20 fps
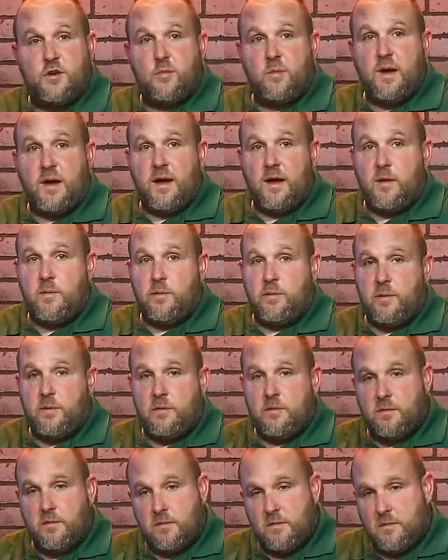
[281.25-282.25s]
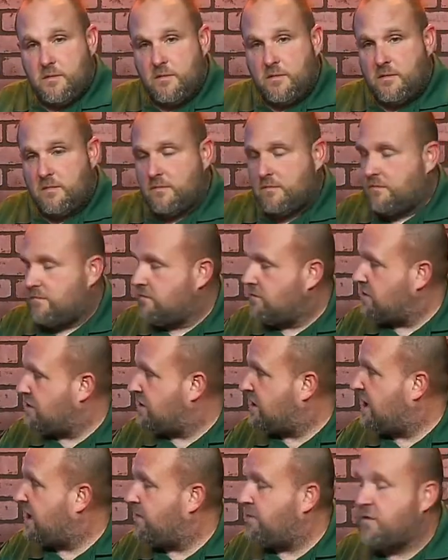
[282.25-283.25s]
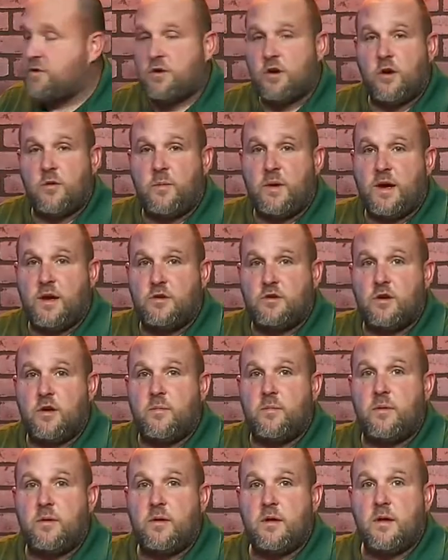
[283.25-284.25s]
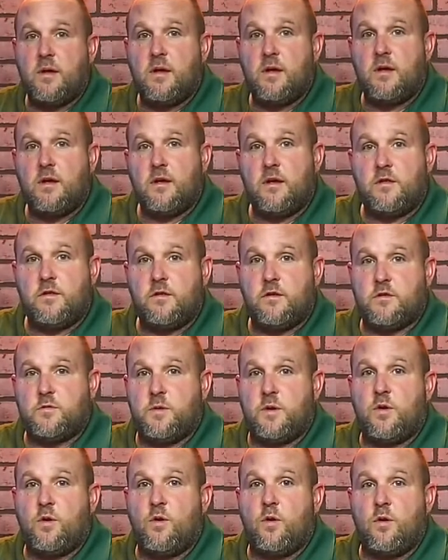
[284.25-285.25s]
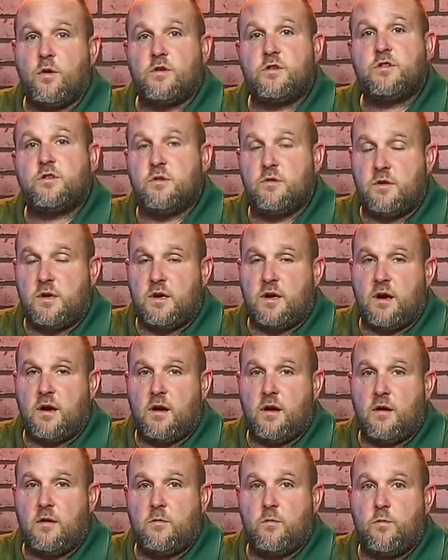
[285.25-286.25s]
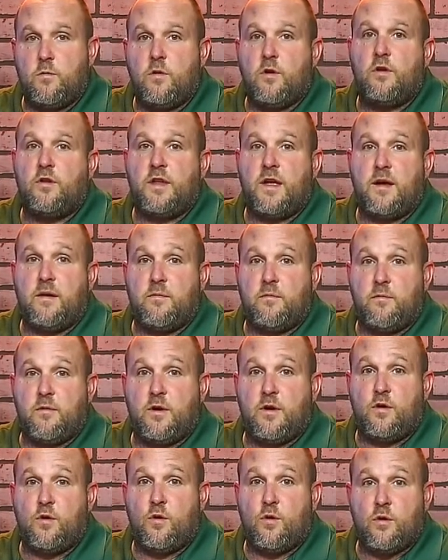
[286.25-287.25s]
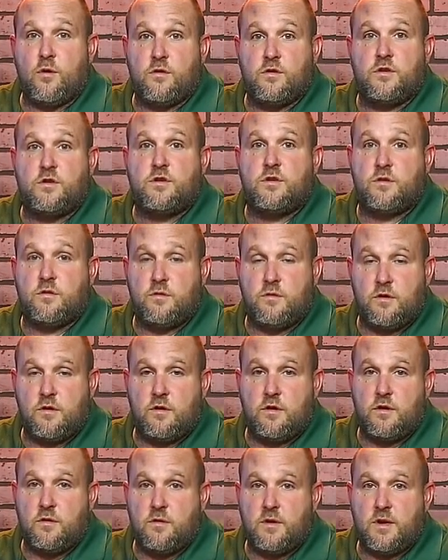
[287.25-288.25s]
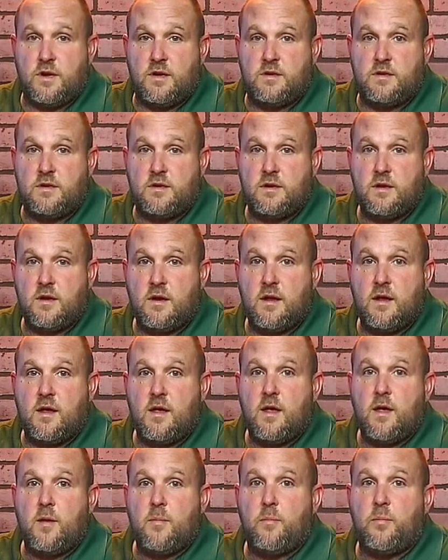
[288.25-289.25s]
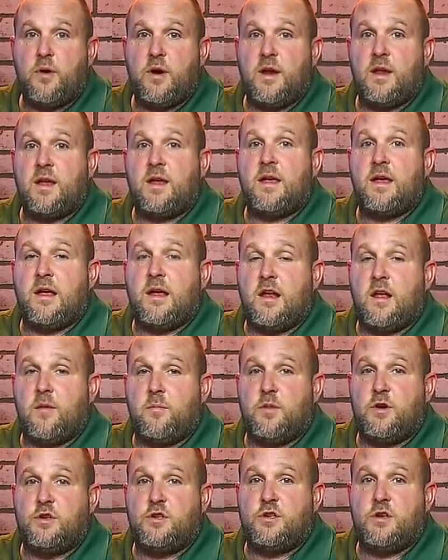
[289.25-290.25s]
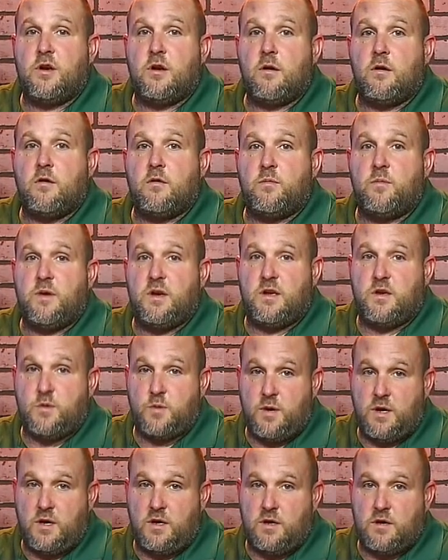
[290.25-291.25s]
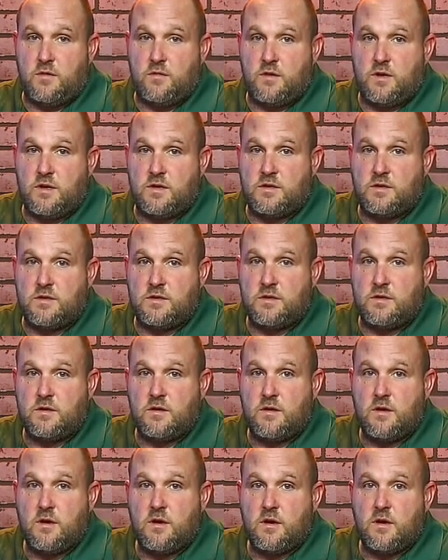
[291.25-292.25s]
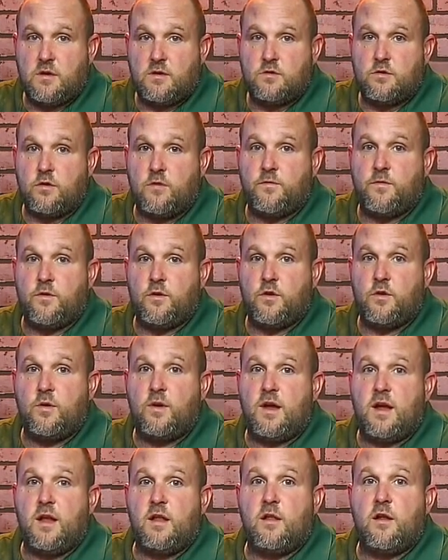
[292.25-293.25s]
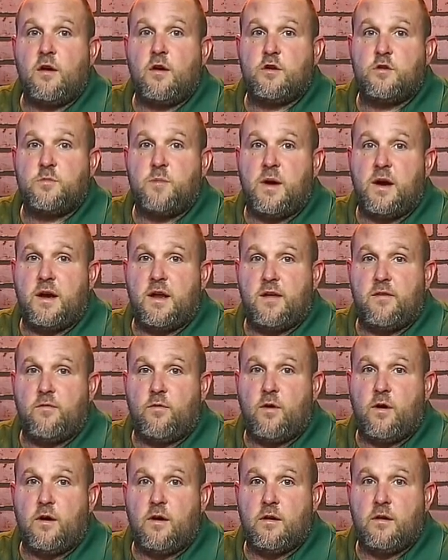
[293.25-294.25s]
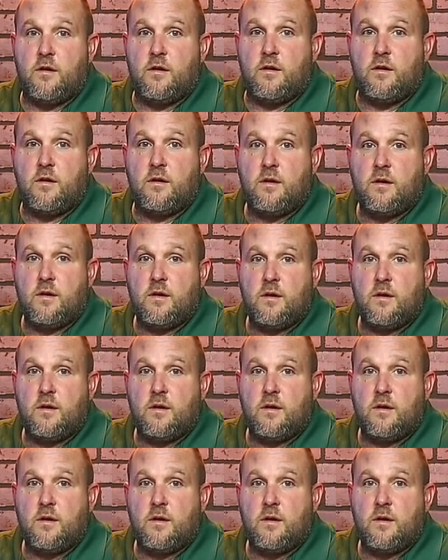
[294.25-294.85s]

in your map, just keep the chart page up. This records to the card, will not record to your unit, but it cannot be shared between units. So if you're doing a large body of water,